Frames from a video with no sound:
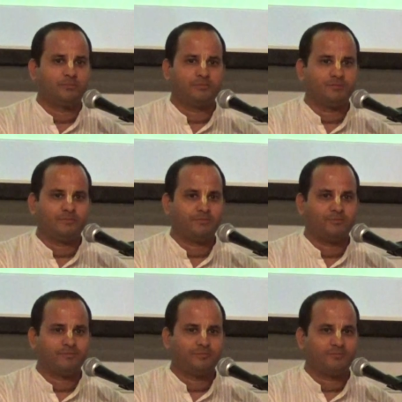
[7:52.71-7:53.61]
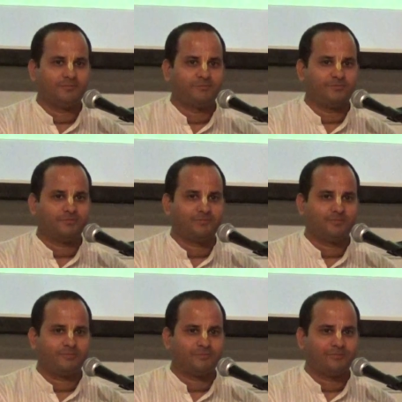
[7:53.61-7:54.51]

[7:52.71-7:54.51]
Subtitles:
No one is speaking in this clip.